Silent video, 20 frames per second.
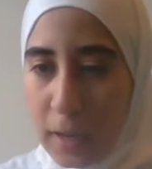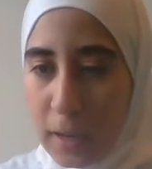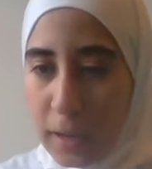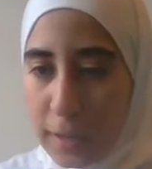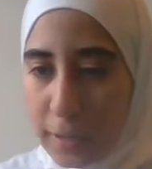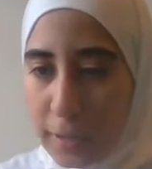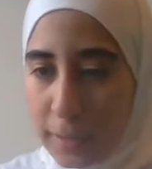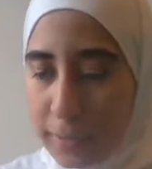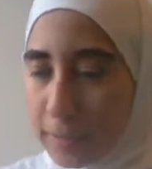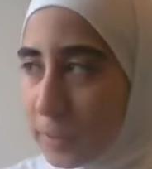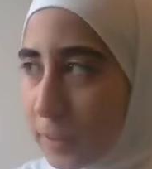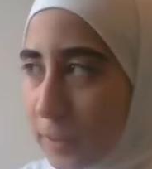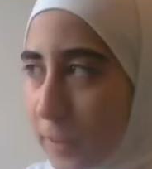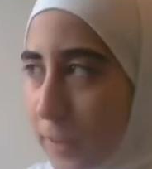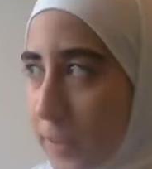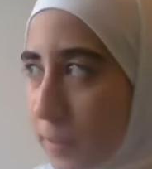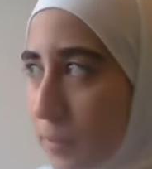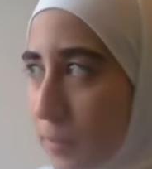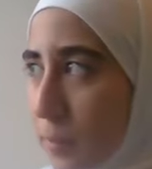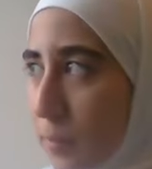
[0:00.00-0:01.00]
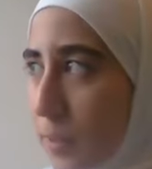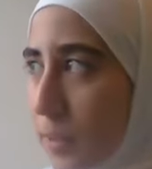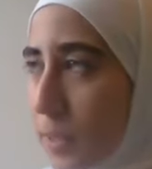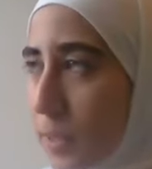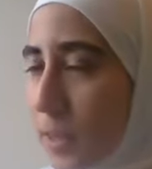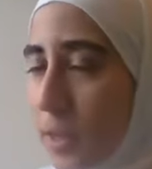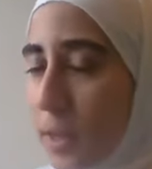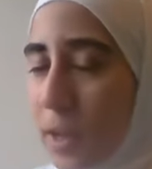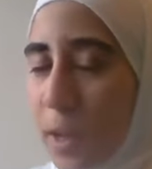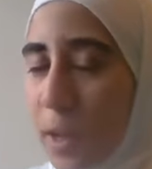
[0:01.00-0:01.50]
I feel like
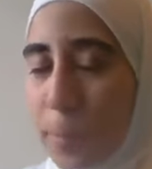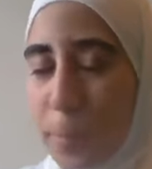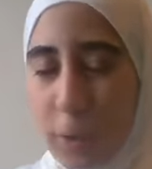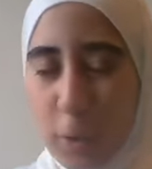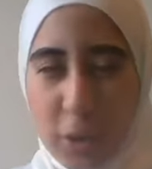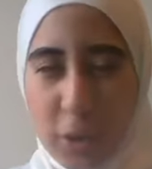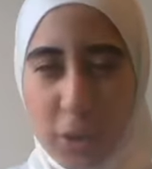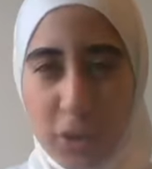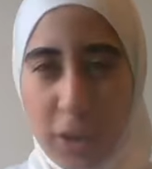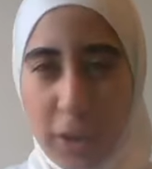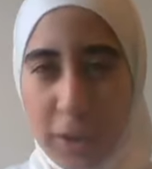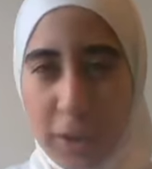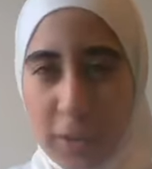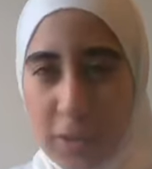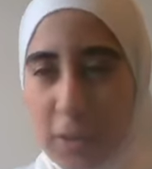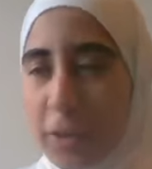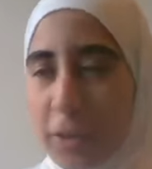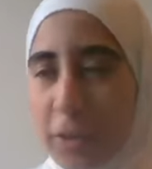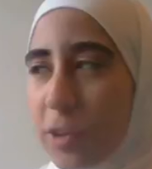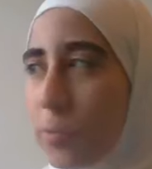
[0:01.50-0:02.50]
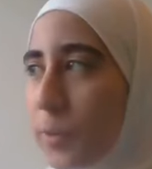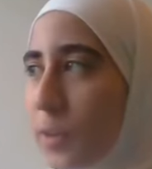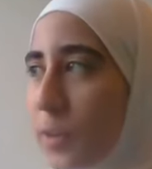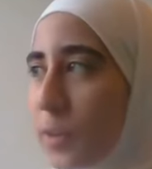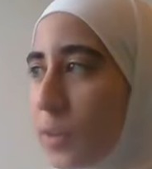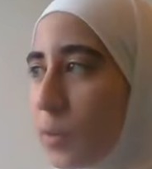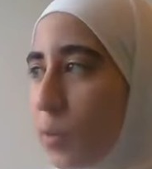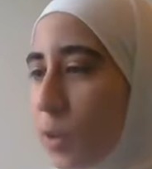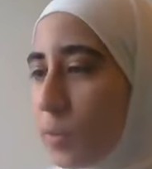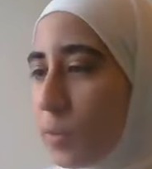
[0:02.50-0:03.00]
maybe I'm the only child, so that could
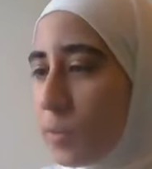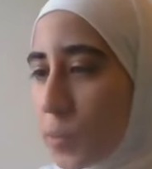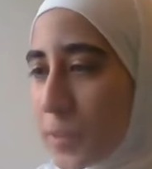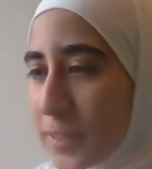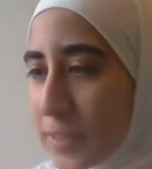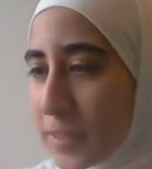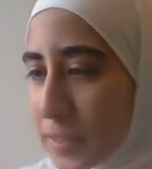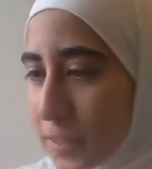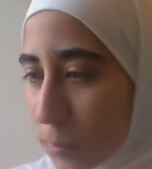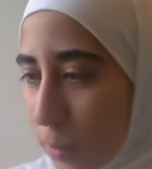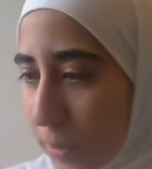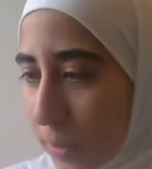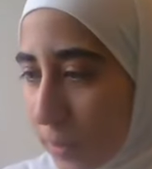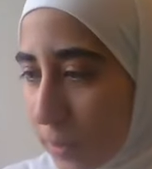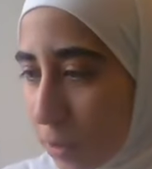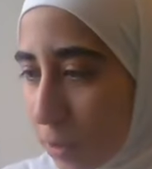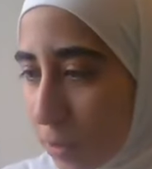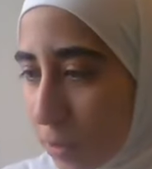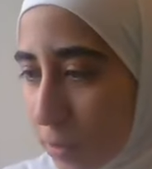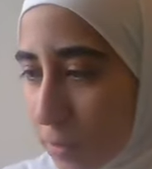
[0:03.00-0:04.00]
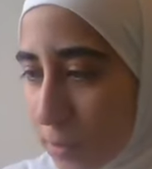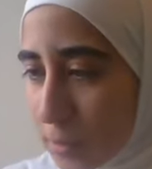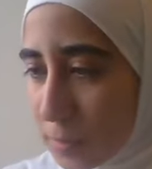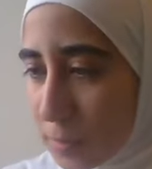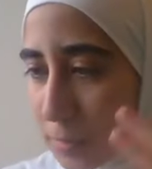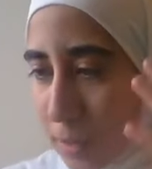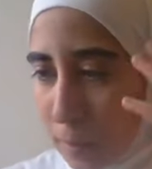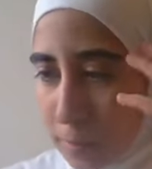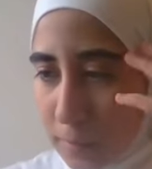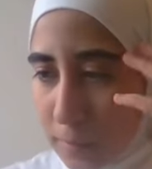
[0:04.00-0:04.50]
be one of the reasons why
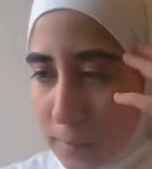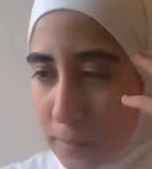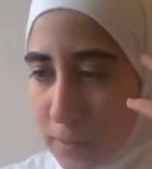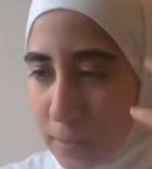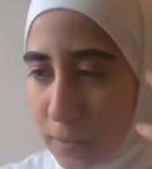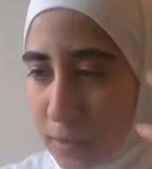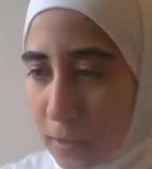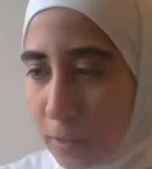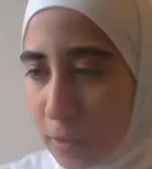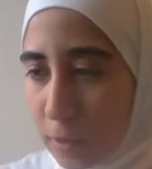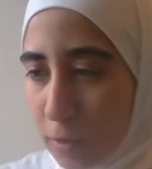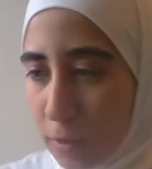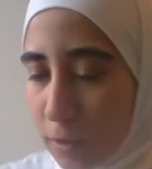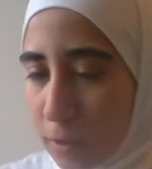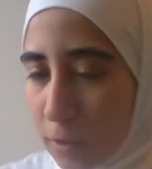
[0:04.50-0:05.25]
sometimes